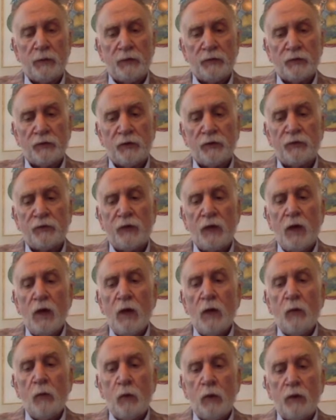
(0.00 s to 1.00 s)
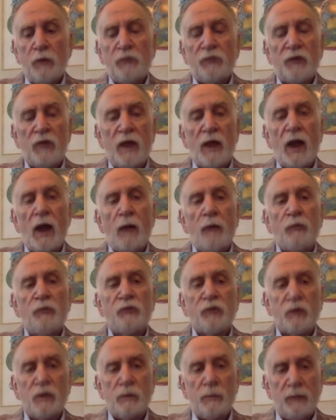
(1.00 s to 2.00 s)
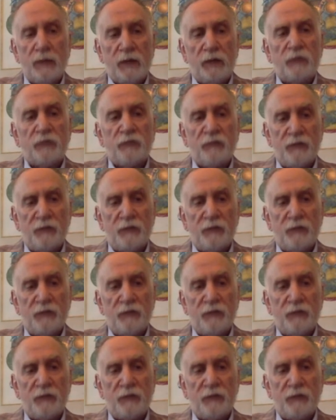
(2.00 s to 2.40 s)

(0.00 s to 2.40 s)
business, was that I was going to be as